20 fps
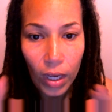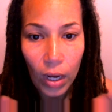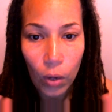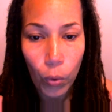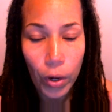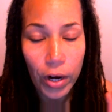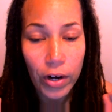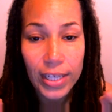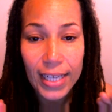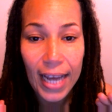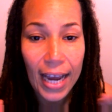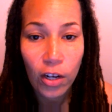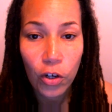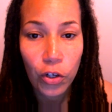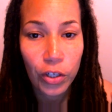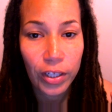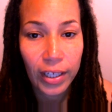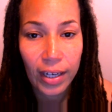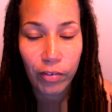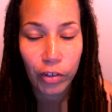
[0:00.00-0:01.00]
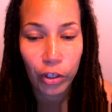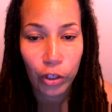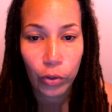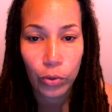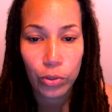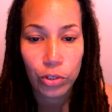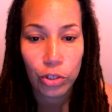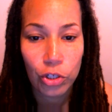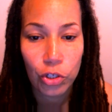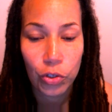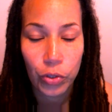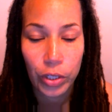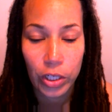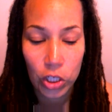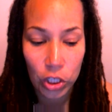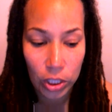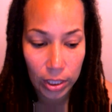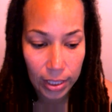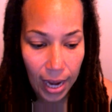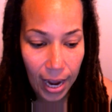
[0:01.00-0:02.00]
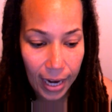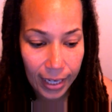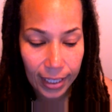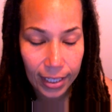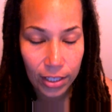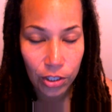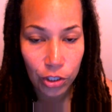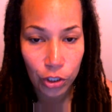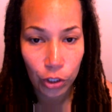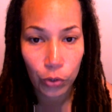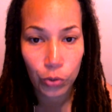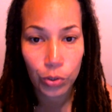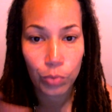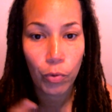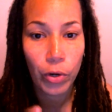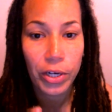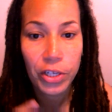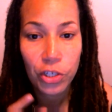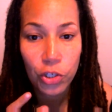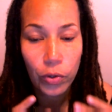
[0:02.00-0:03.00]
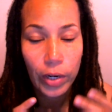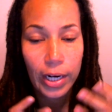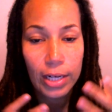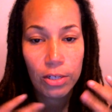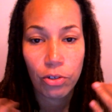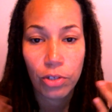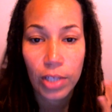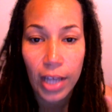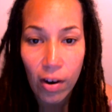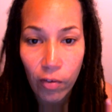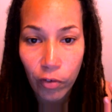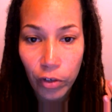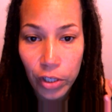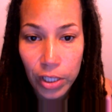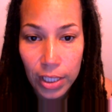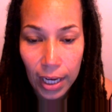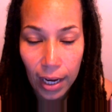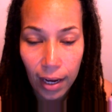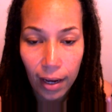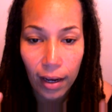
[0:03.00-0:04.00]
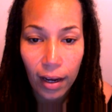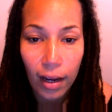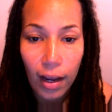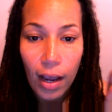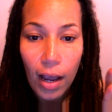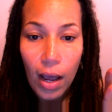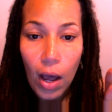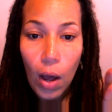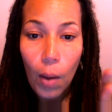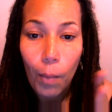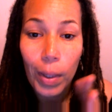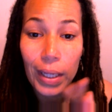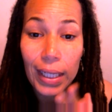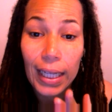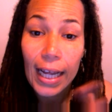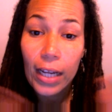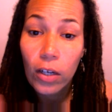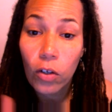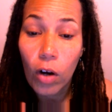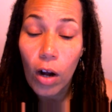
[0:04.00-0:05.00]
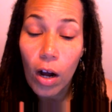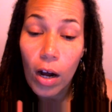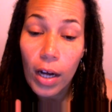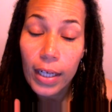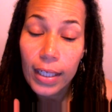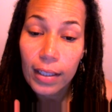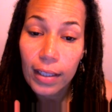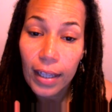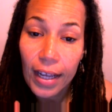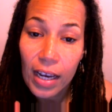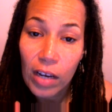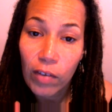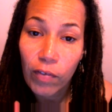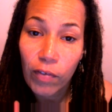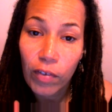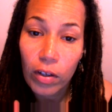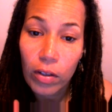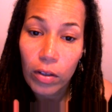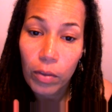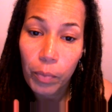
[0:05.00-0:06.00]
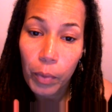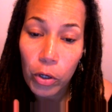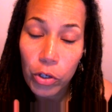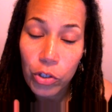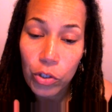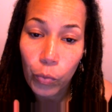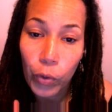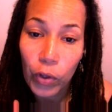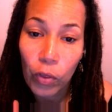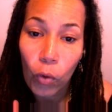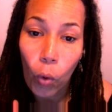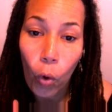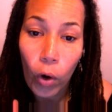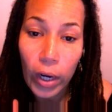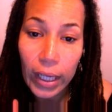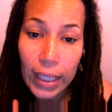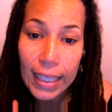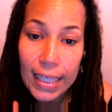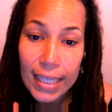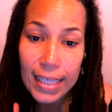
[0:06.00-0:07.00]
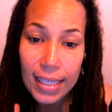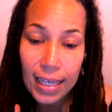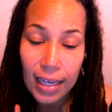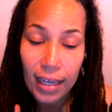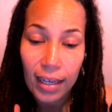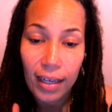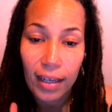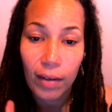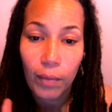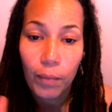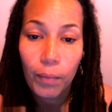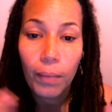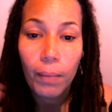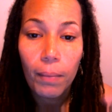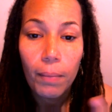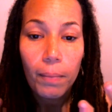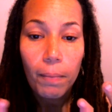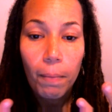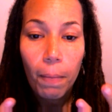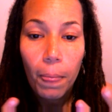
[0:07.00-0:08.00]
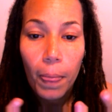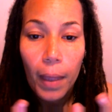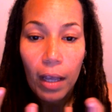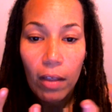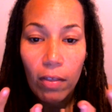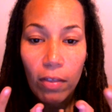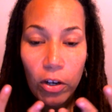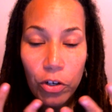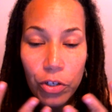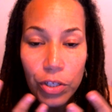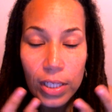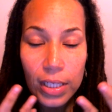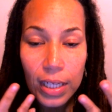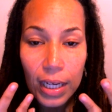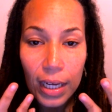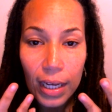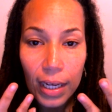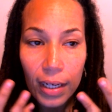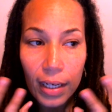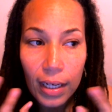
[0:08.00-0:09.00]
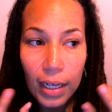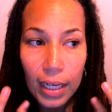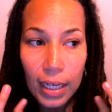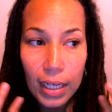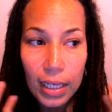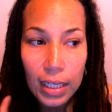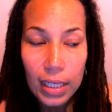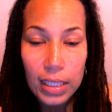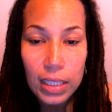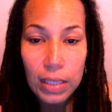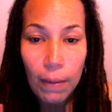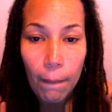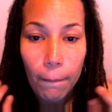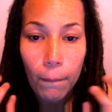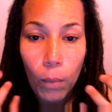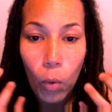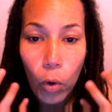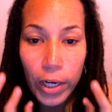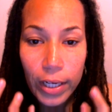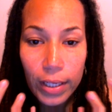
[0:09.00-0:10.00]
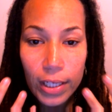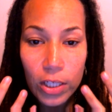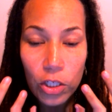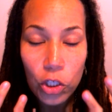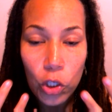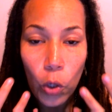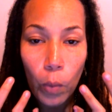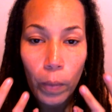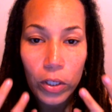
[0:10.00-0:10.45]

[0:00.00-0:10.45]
Whereas I could never use astringents. I need to use moisturizers every day. But later on in life, a person with oily skin, their skin is there's so